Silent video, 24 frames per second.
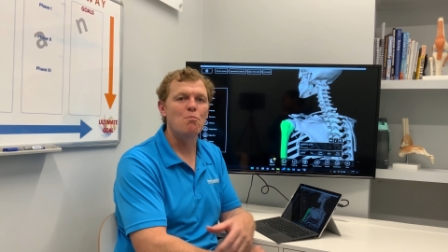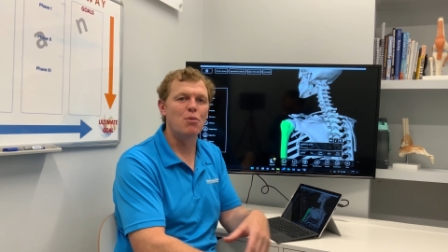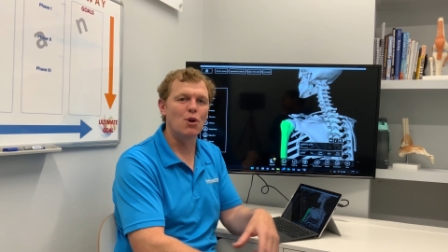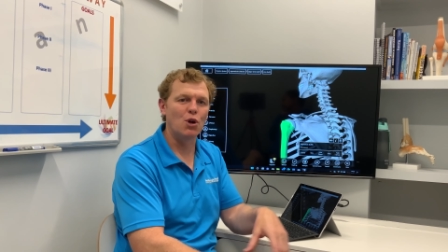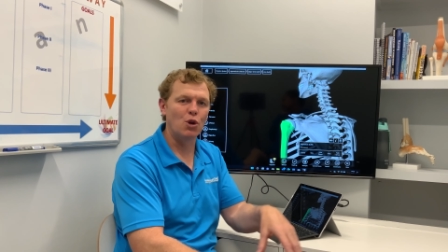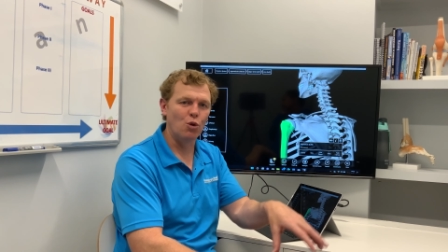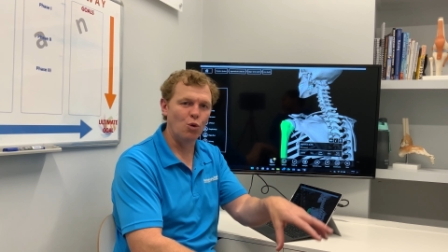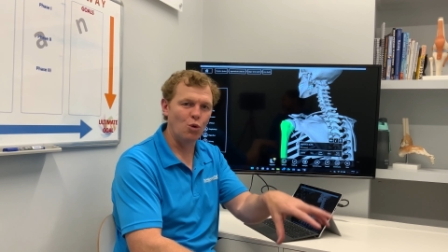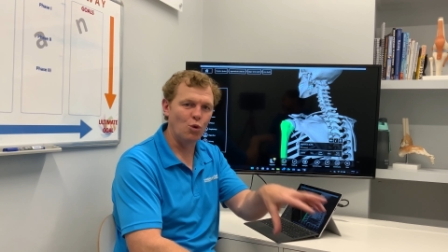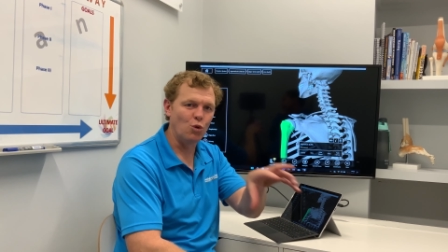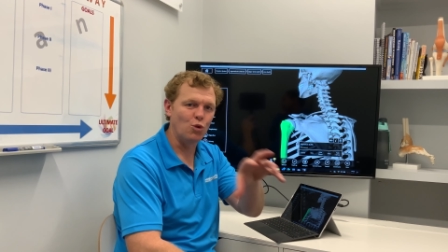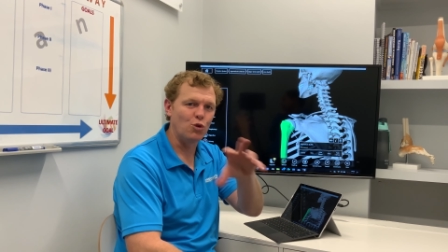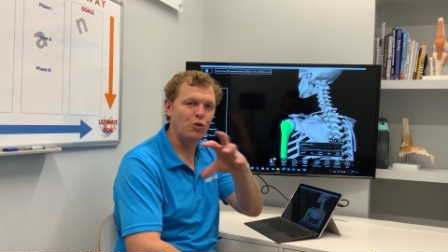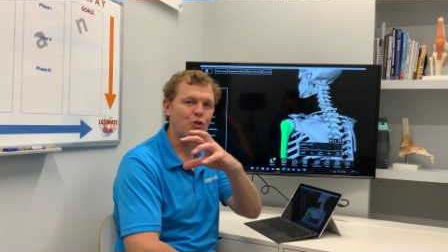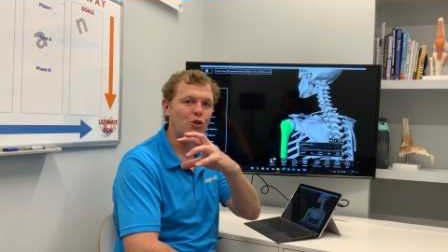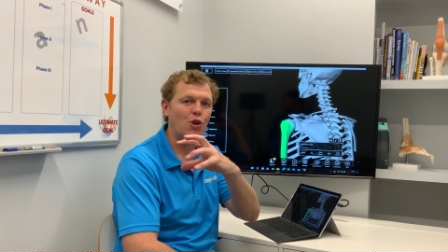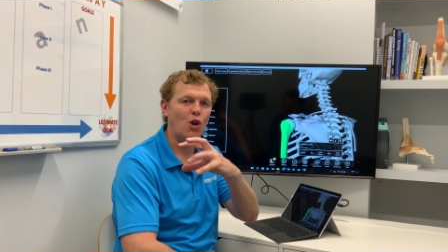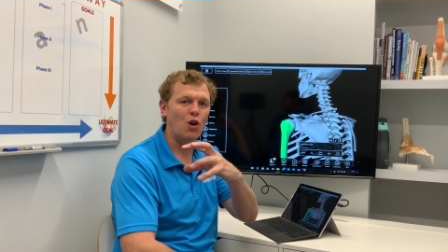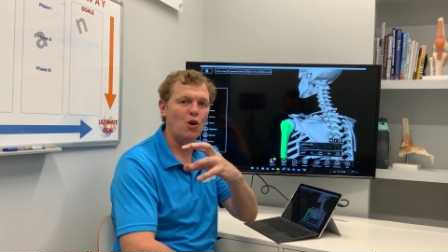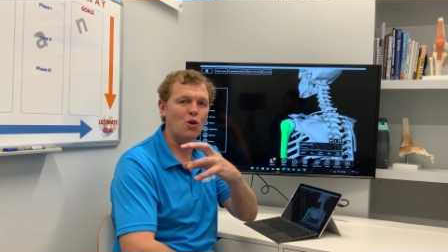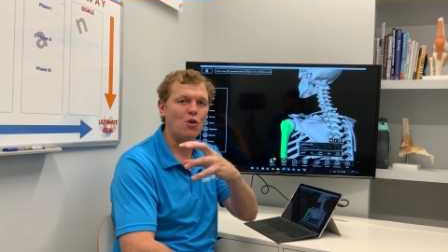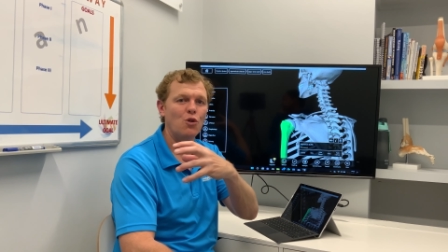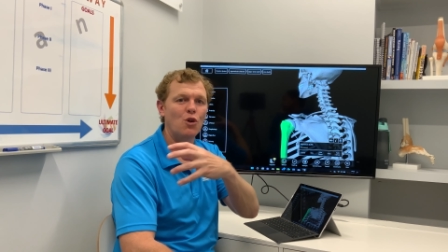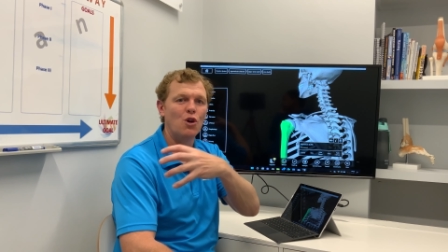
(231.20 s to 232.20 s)
but
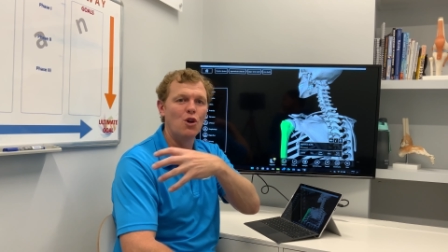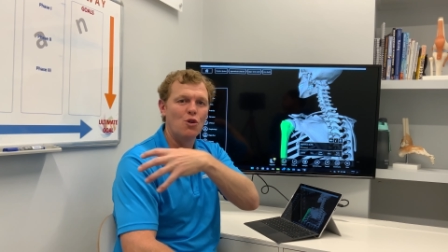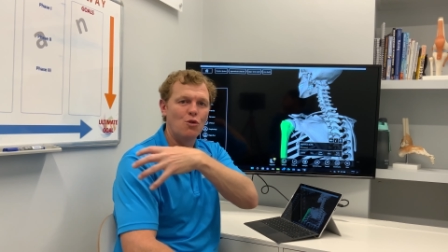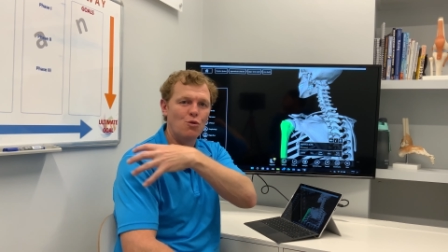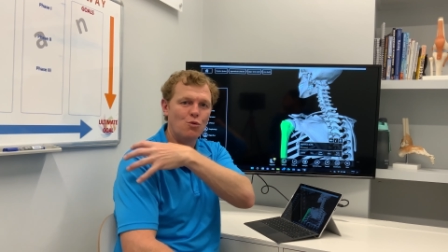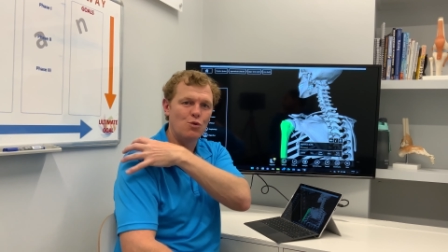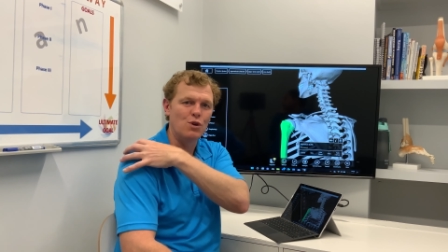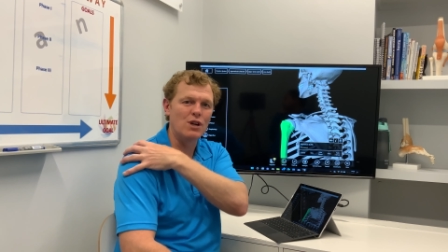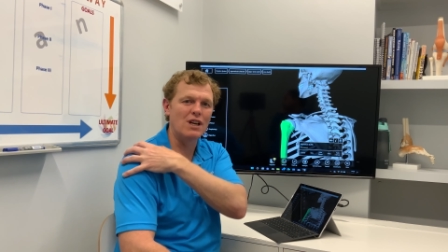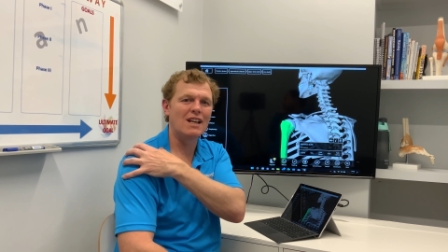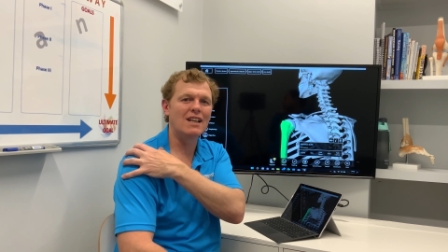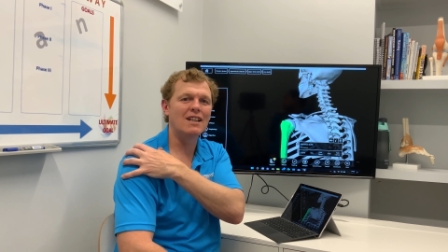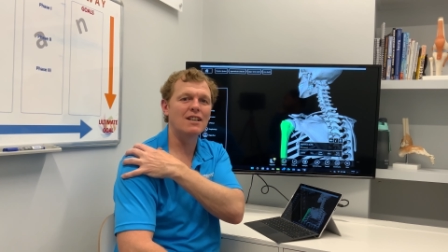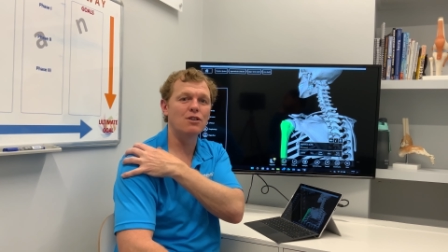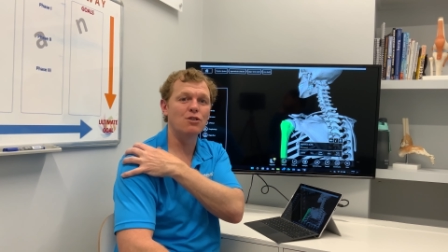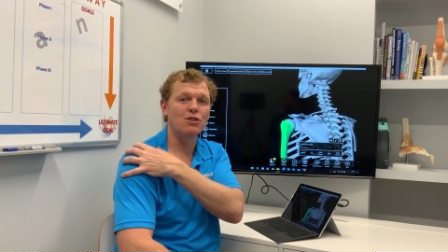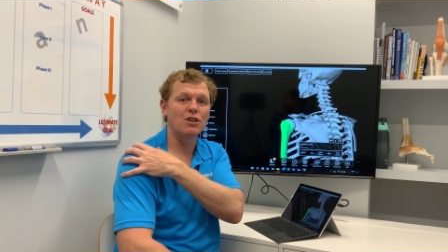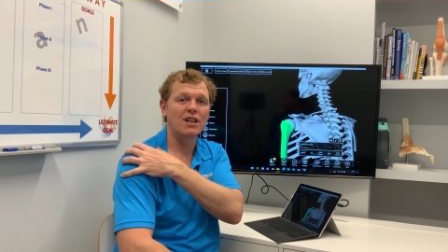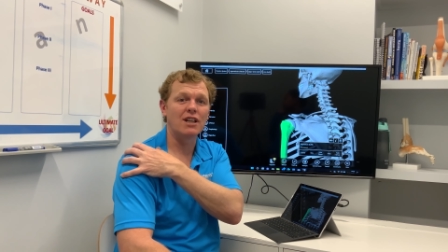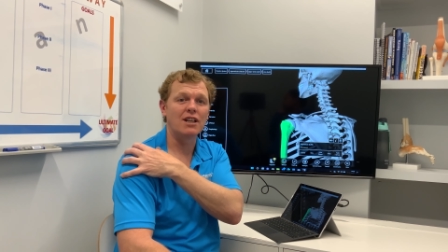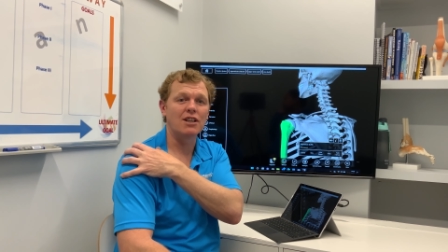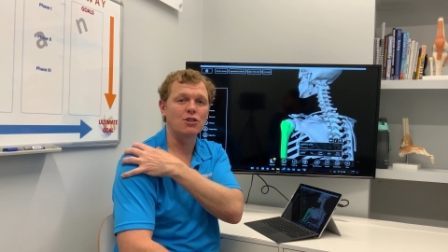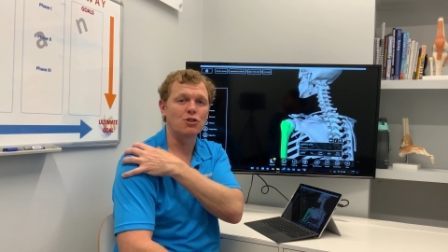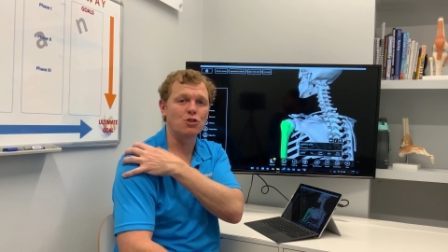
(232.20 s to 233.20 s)
also really
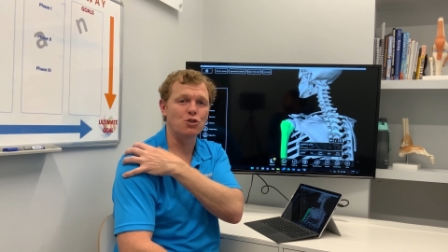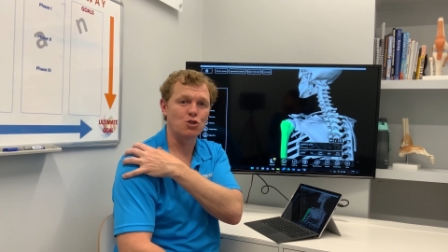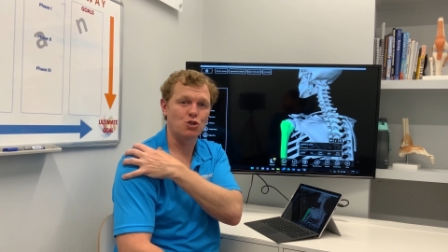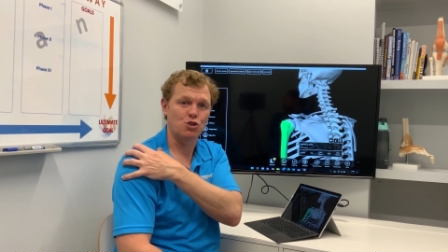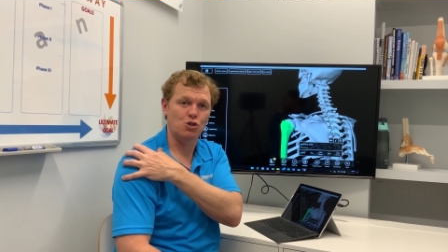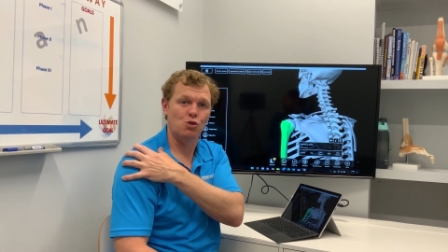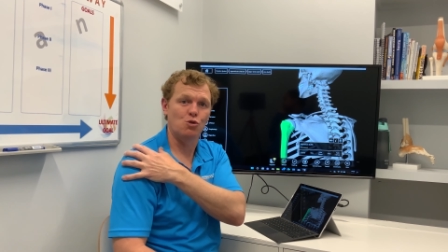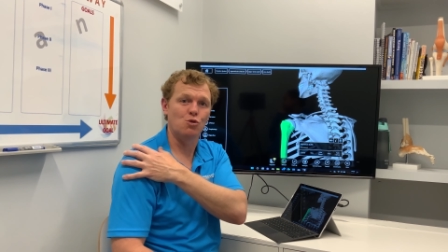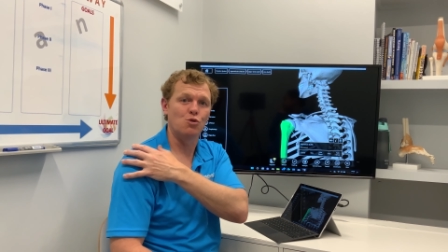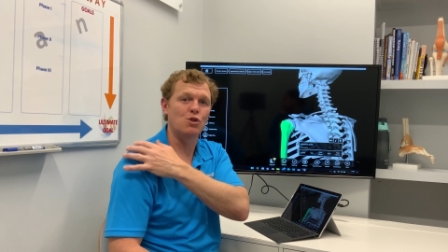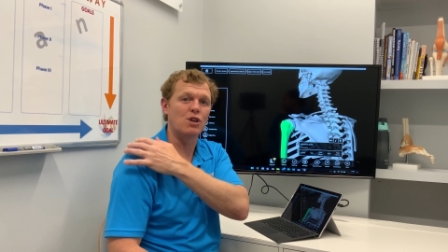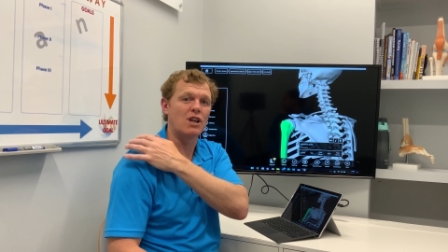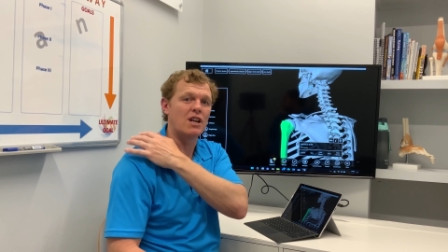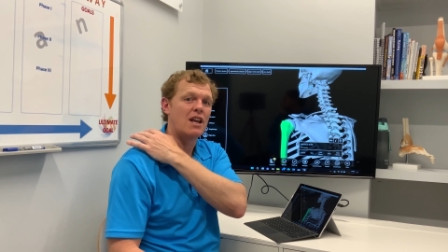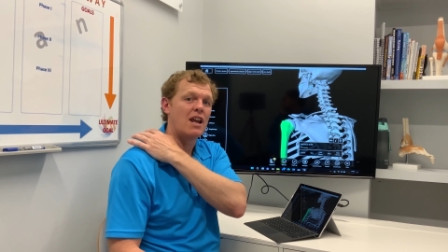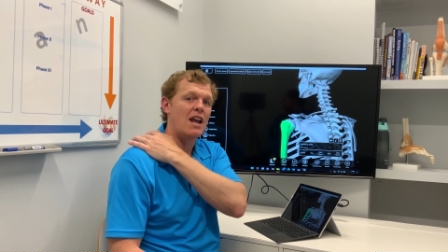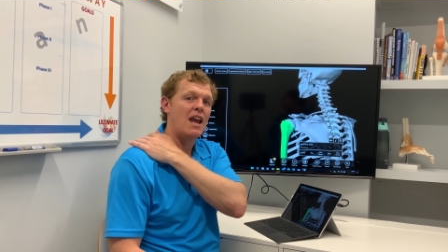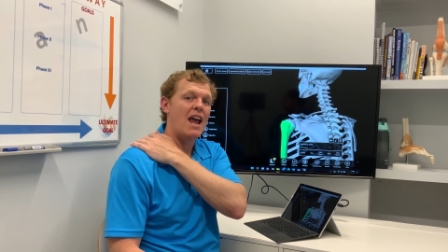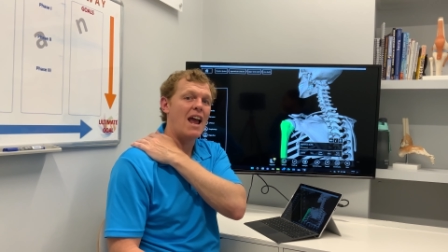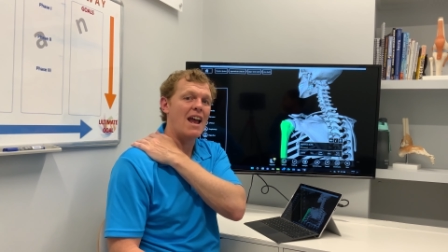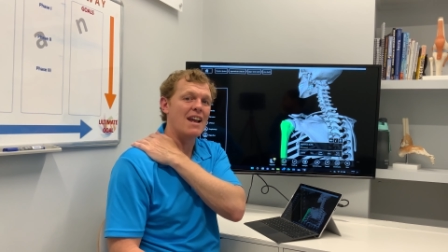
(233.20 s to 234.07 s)
looking at your shoulder